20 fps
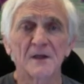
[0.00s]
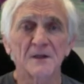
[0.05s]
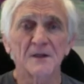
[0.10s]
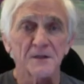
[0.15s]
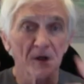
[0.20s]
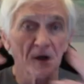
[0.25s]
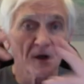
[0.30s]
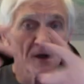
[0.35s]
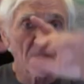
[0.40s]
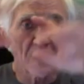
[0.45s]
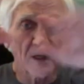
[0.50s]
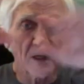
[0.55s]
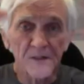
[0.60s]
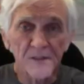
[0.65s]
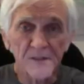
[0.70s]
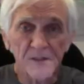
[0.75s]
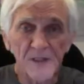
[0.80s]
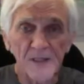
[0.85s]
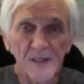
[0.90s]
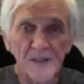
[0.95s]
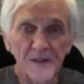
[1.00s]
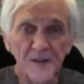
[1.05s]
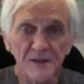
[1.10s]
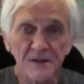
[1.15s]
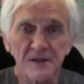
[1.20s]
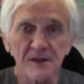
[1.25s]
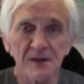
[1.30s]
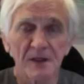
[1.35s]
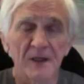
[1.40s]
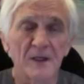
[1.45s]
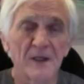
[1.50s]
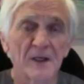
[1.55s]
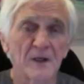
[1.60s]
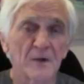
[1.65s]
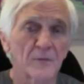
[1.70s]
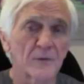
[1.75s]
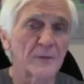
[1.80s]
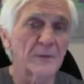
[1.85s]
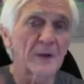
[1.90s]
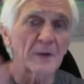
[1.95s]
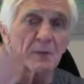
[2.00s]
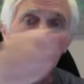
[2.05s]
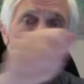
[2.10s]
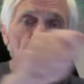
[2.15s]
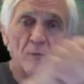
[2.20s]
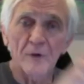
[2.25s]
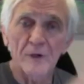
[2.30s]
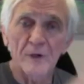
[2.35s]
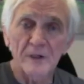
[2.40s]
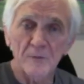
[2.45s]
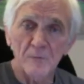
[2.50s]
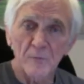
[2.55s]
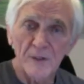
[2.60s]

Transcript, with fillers: saw a lot of snakes, remembered what he had